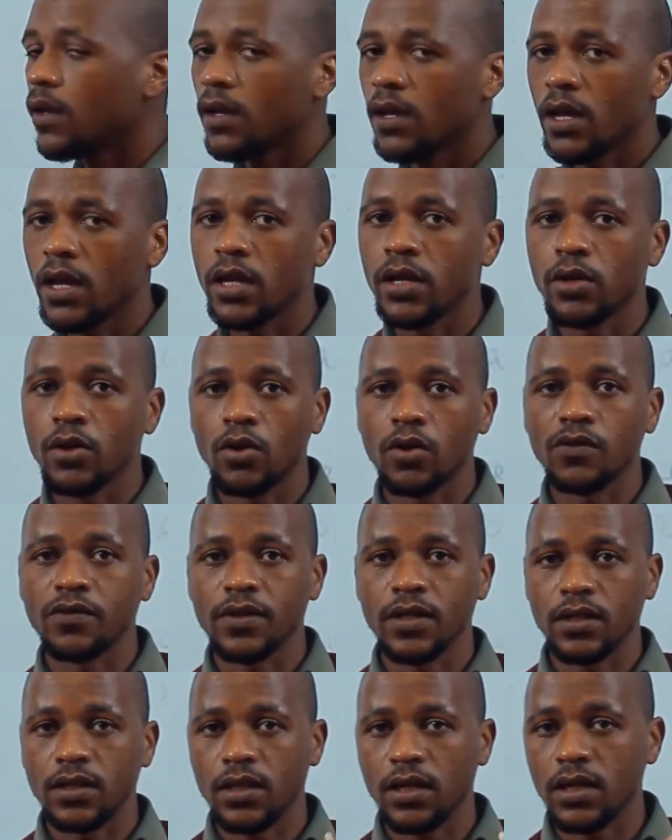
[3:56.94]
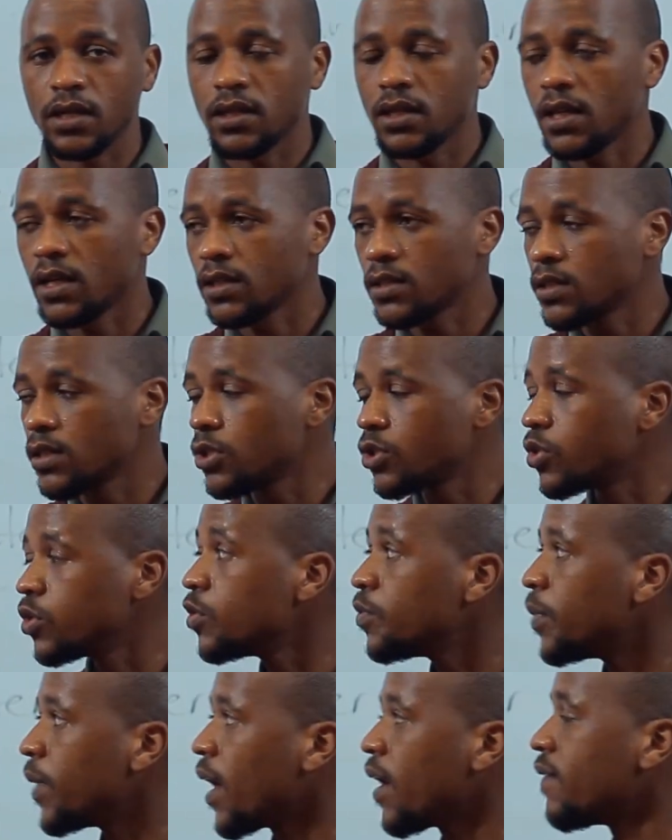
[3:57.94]
Any of the 3 things
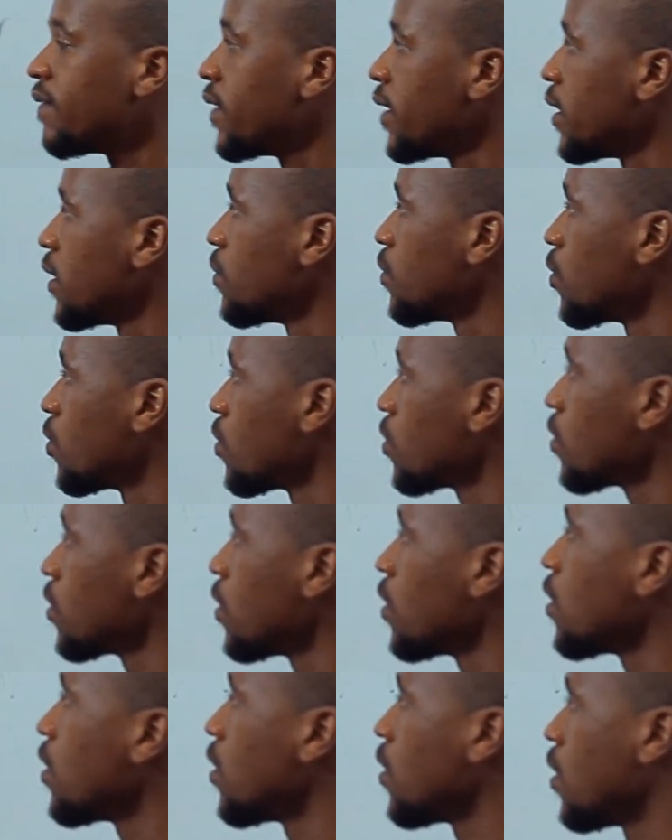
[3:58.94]
should be available